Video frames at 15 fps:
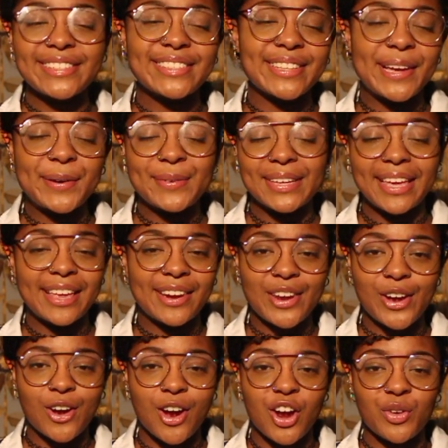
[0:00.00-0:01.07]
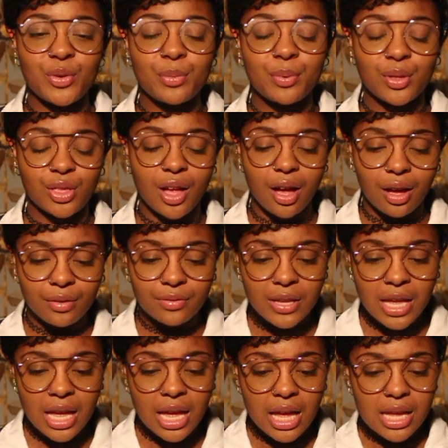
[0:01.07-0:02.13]
So we get in our car and we pull off.
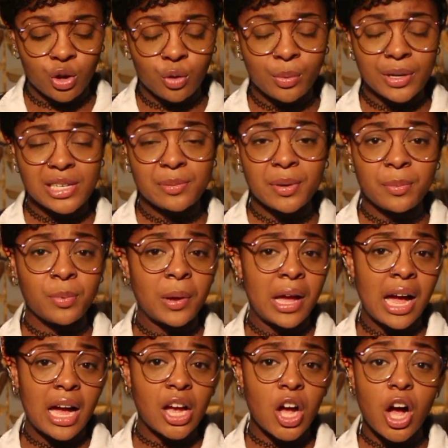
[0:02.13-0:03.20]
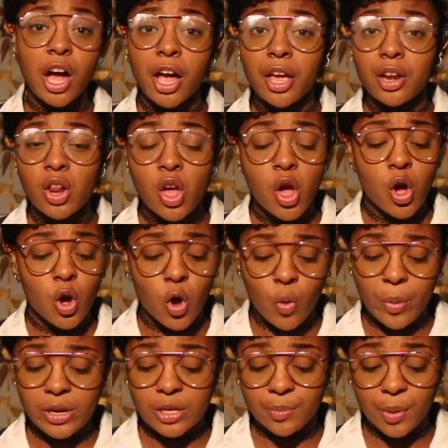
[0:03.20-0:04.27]
A whole bunch of people got caught, a whole
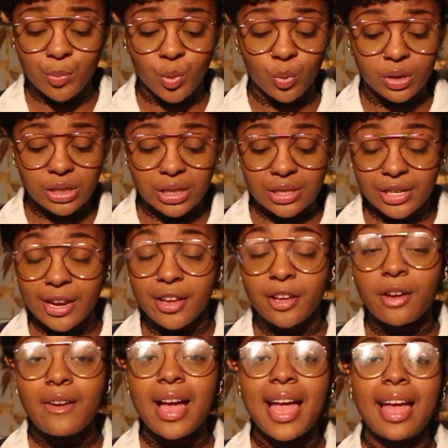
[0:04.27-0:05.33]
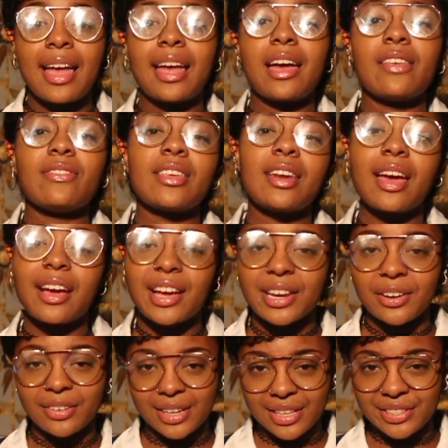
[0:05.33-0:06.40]
bunch of people went to jail. And then I
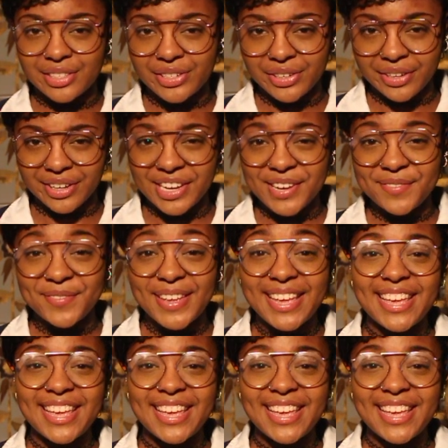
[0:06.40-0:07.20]
get on Instagram.